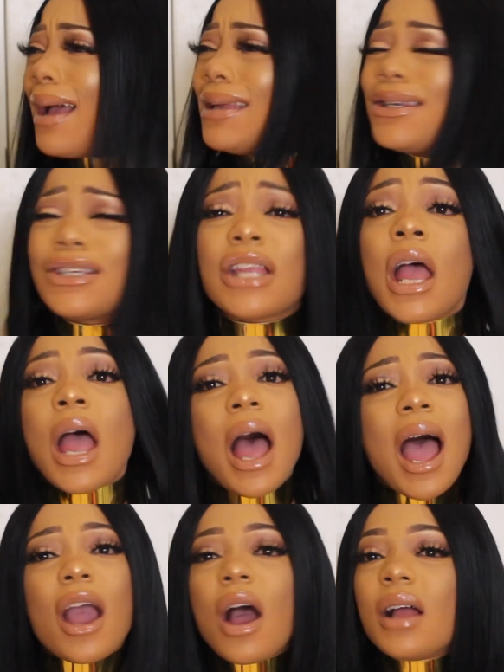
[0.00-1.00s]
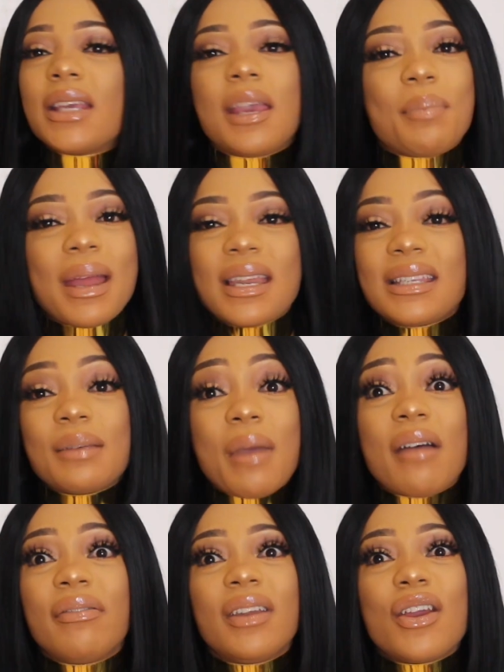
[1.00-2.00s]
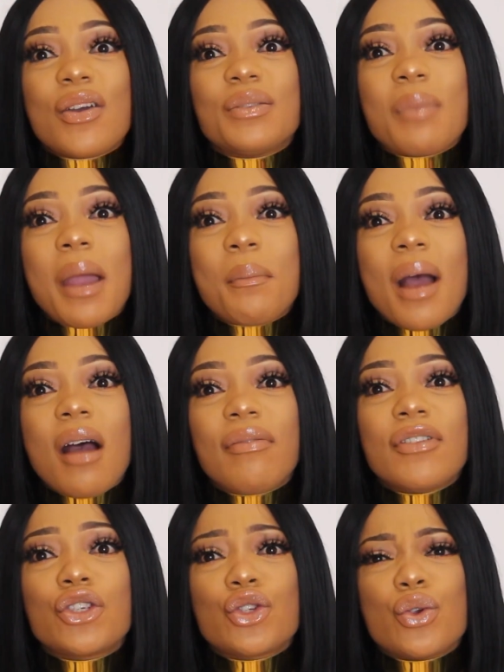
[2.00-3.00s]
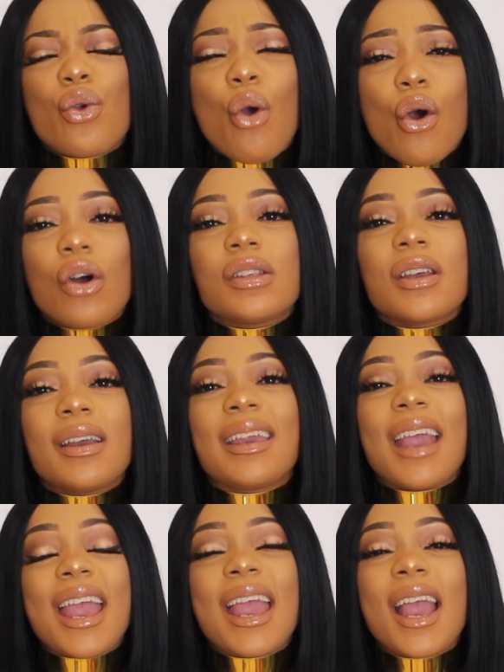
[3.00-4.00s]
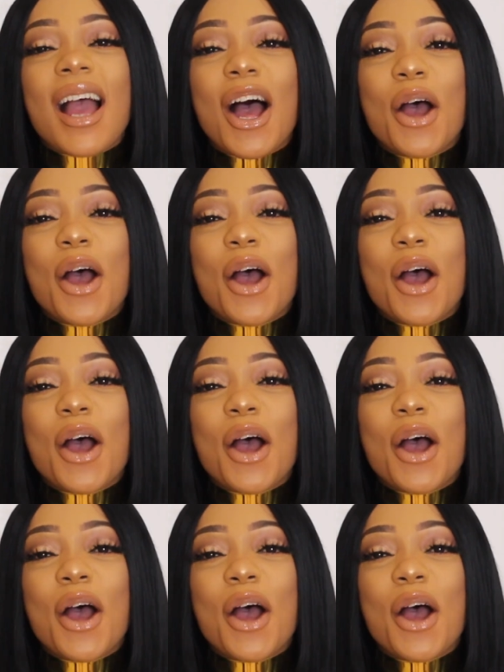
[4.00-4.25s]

I can't keep editing my videos. My mouth is too hot. Okay,